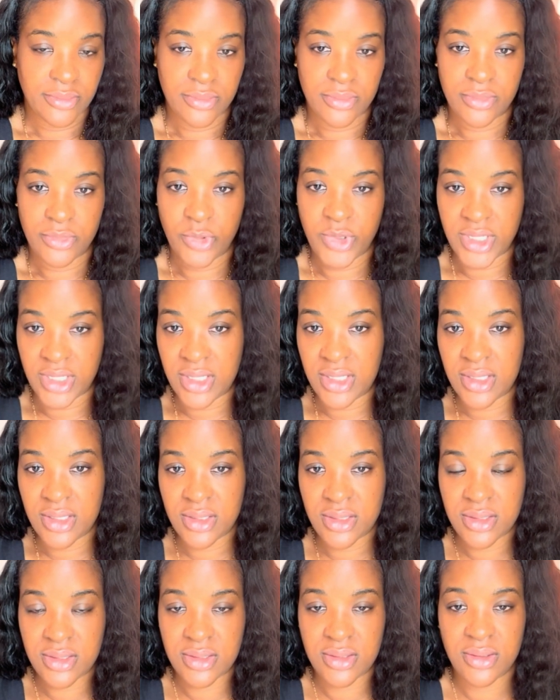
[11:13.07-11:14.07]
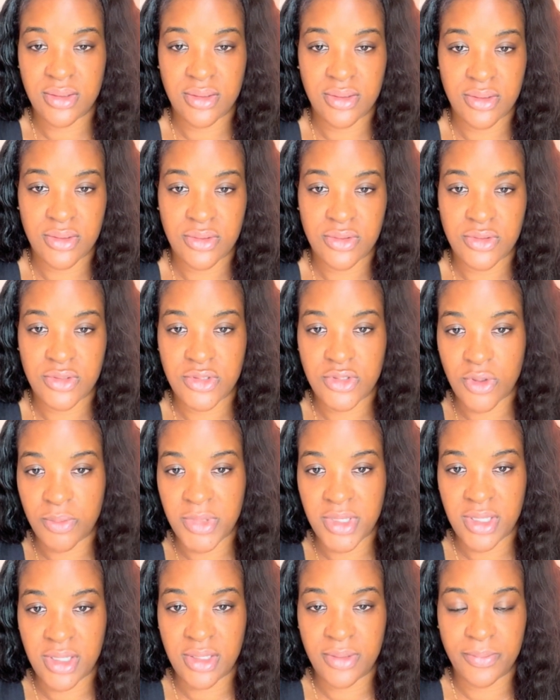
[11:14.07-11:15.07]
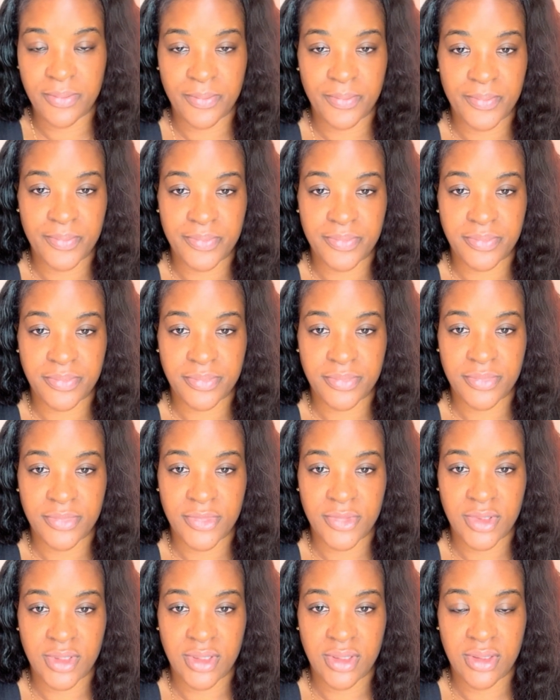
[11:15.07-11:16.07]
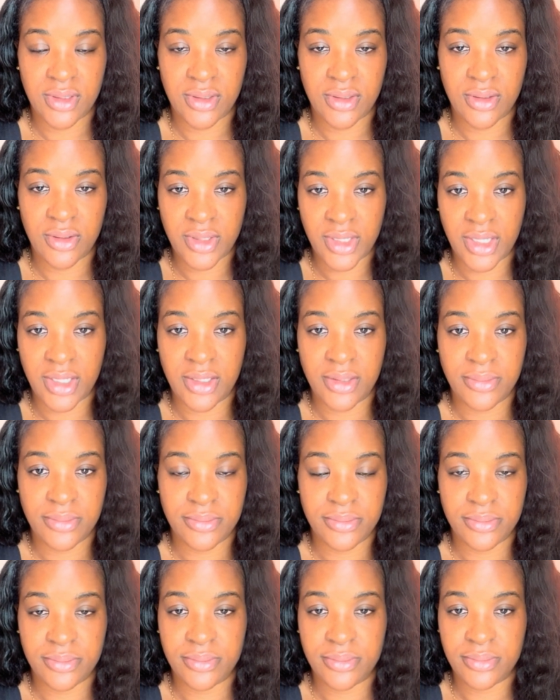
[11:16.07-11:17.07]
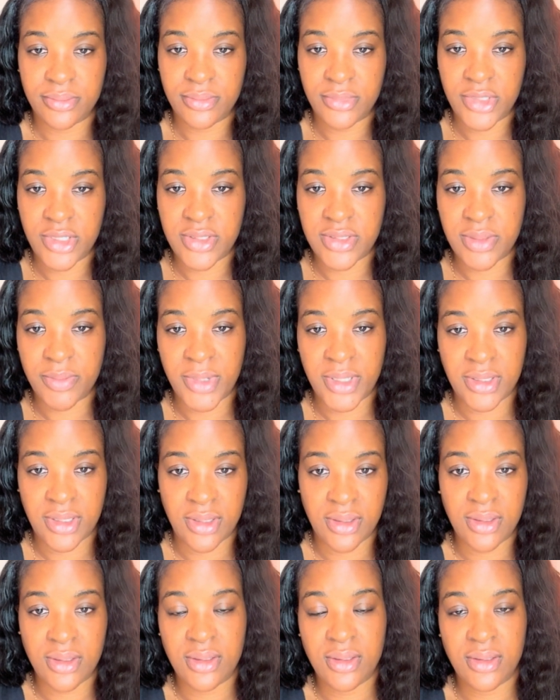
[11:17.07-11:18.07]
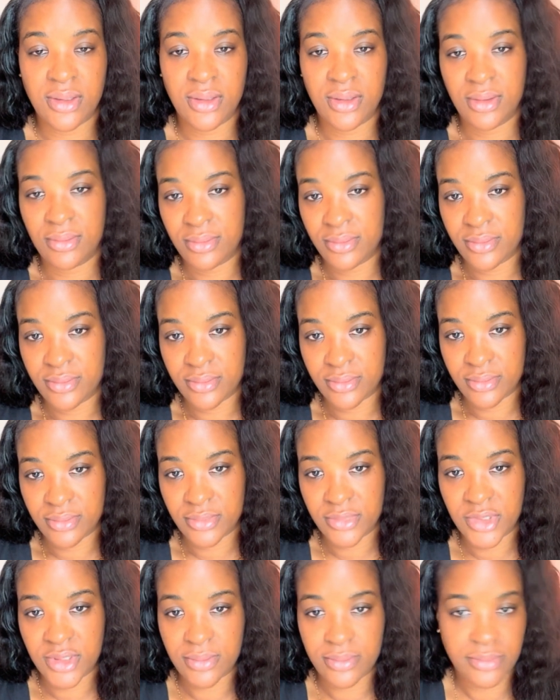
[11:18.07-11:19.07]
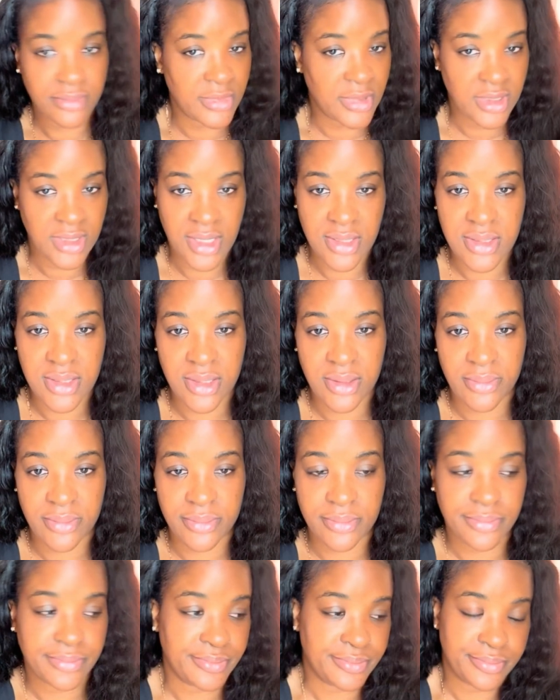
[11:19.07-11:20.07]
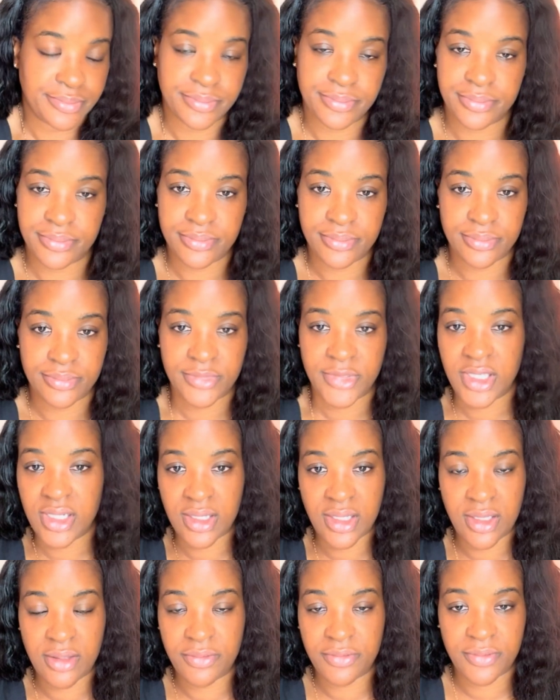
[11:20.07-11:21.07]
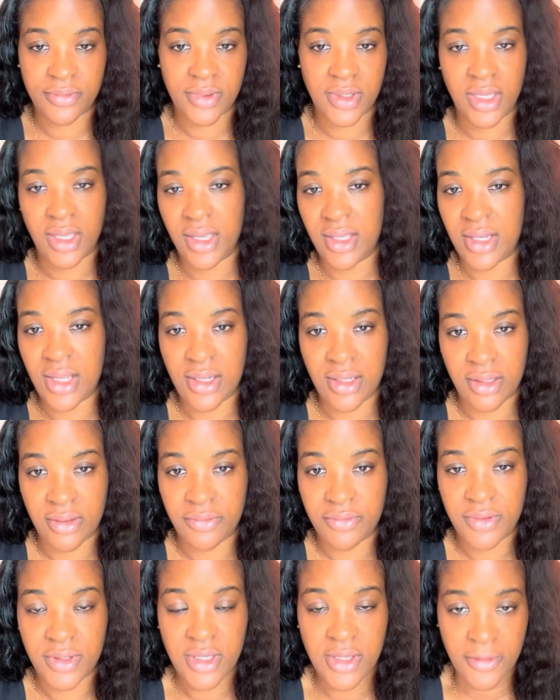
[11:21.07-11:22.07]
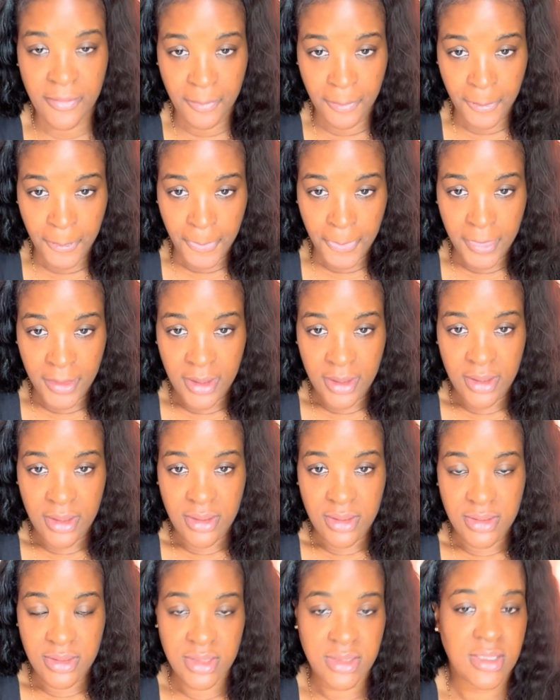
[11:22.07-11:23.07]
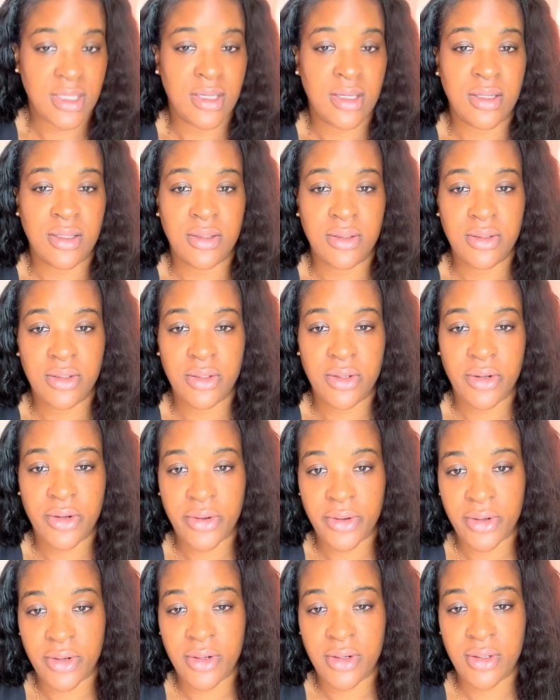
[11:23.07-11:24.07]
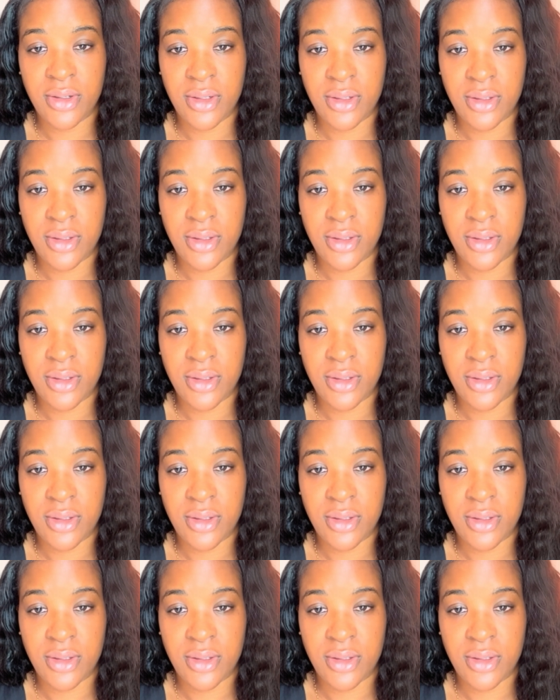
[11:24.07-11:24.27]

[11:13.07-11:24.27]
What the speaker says: what it is, show me it, okay, here's the money, and that's it. He left, and I left to tell her,